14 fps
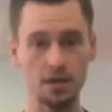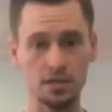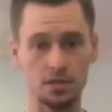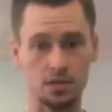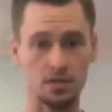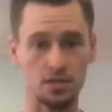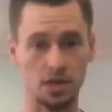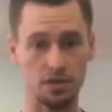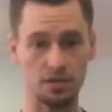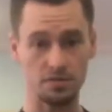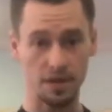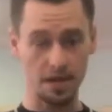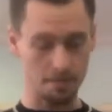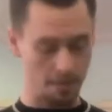So I start with
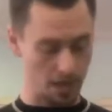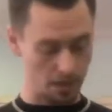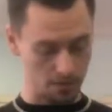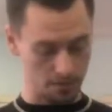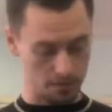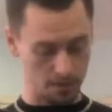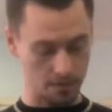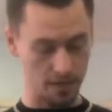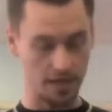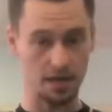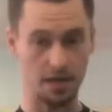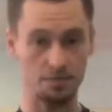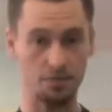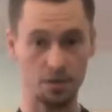my belt
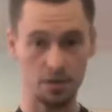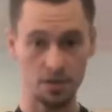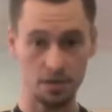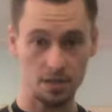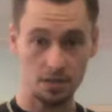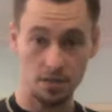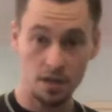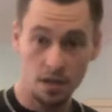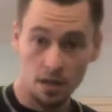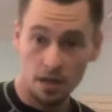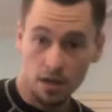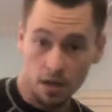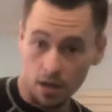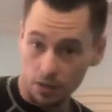and I put it
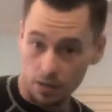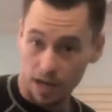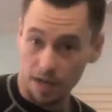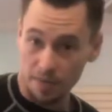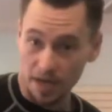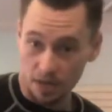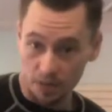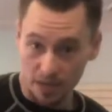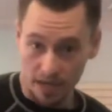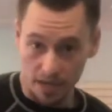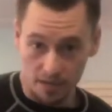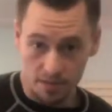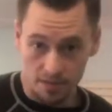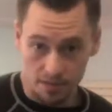around my
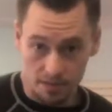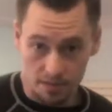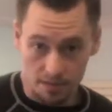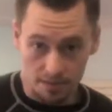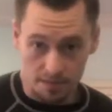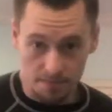waist.